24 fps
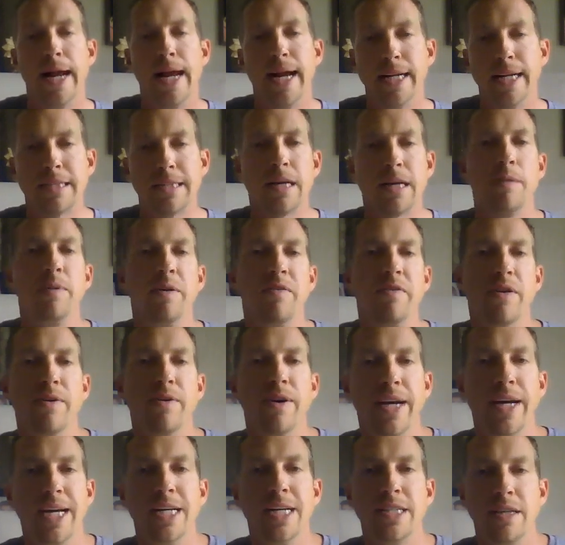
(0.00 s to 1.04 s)
it's going to be
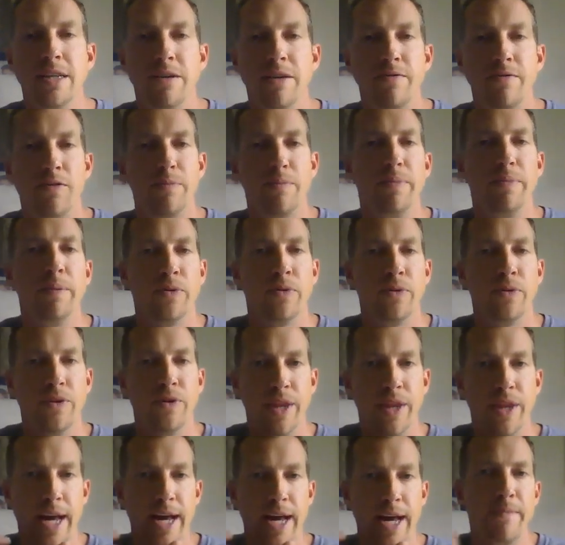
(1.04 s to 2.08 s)
very easy for people
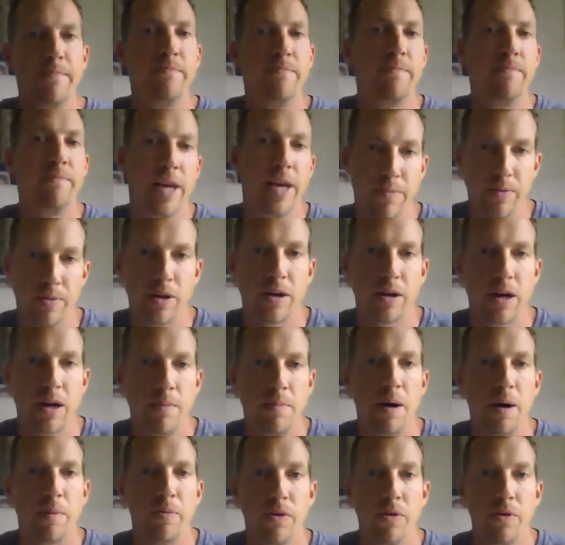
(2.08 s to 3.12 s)
to then be able to
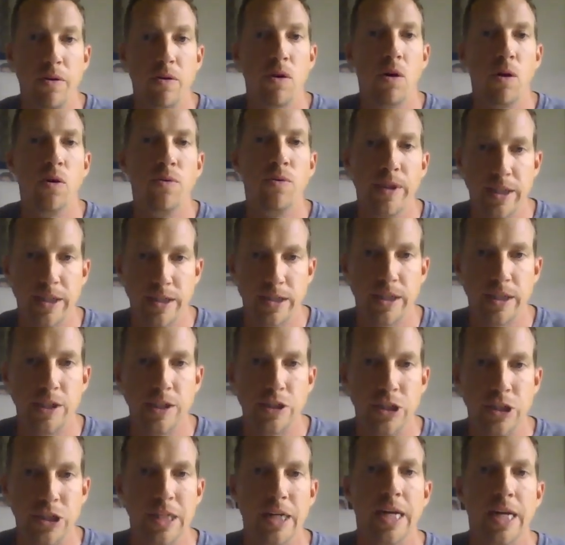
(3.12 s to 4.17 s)
come up with their own
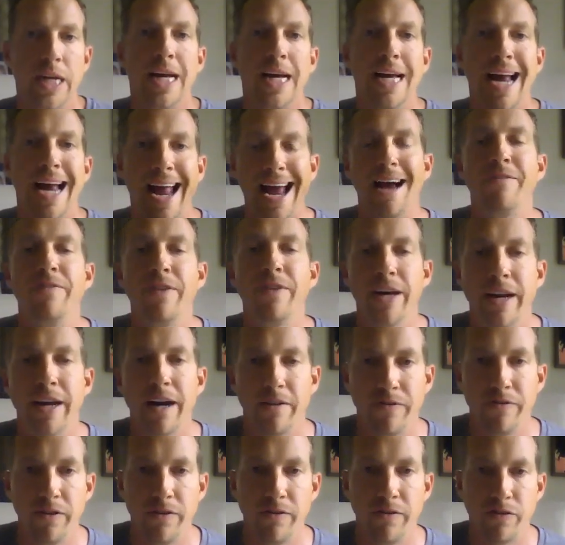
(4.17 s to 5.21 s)
decision, having
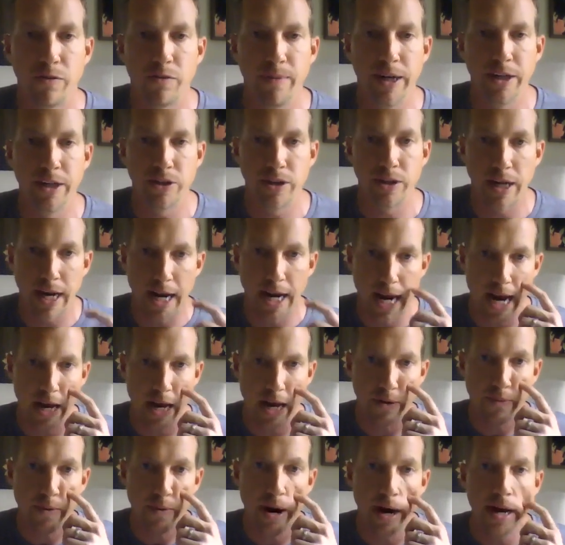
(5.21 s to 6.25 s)
enough information at hand,
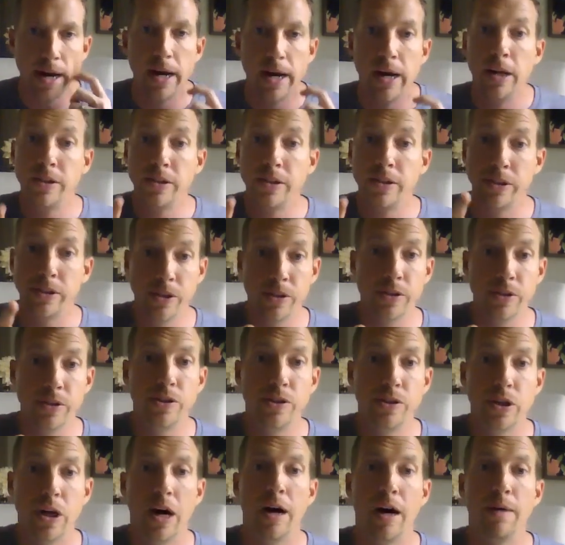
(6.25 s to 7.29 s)
right? So your
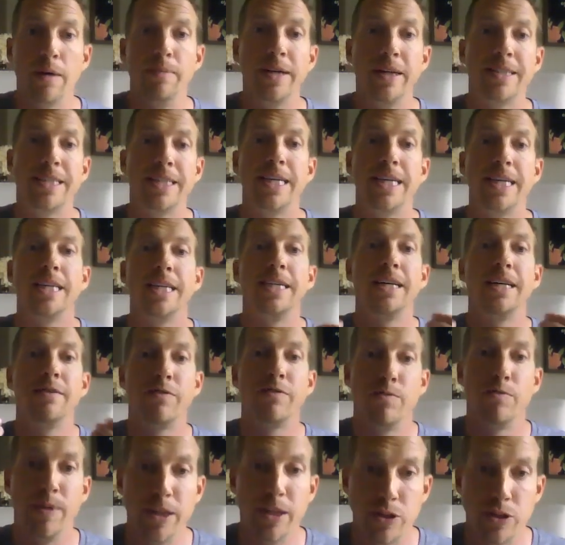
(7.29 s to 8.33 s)
job is to get the
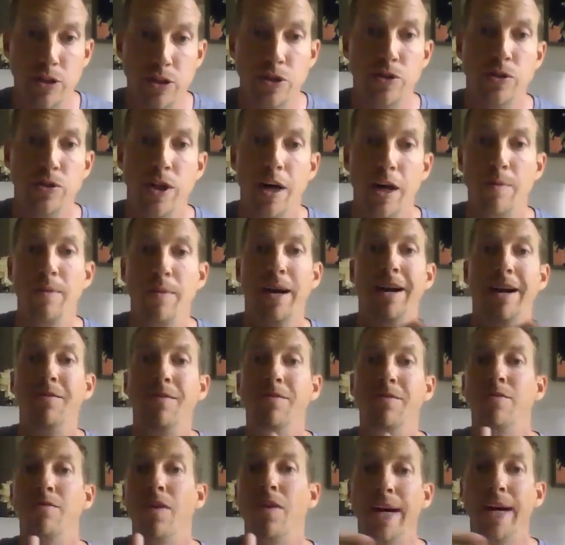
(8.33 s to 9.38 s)
information to them and
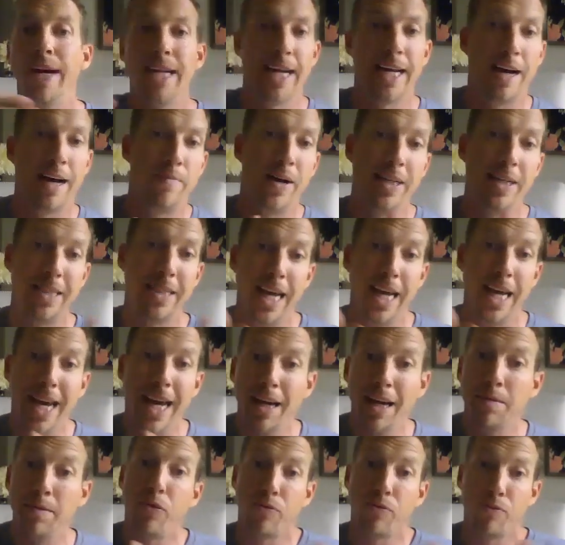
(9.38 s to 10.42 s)
invite them and take
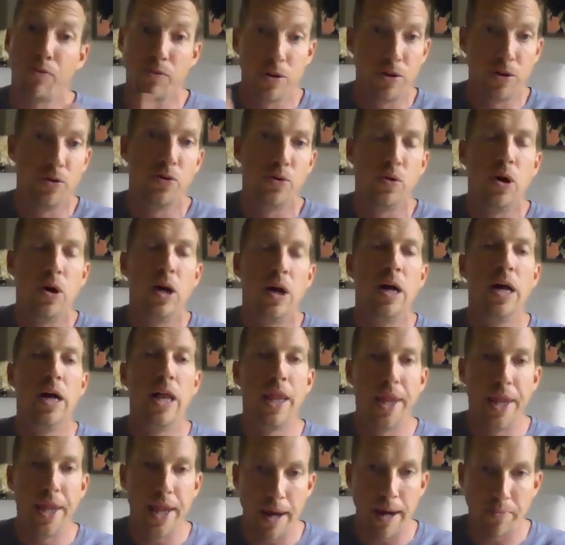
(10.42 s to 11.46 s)
them through
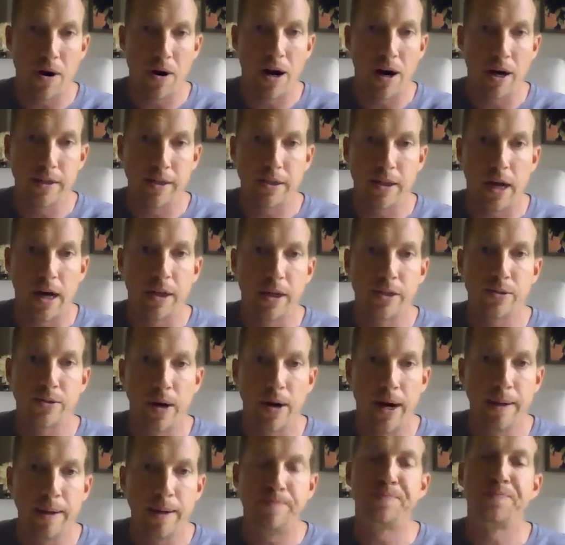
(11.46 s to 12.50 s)
that process,
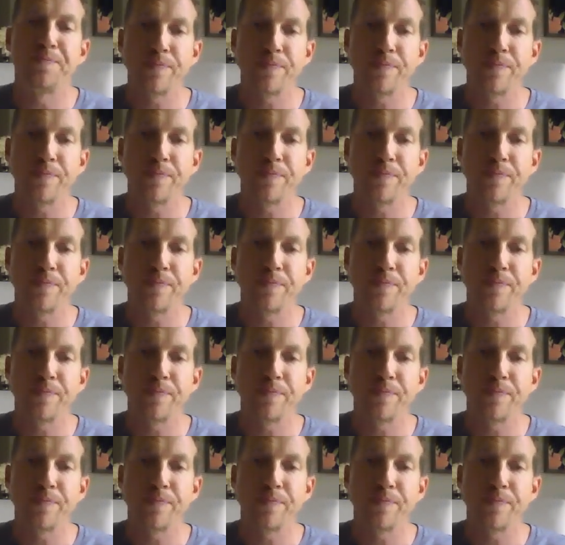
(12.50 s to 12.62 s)
right?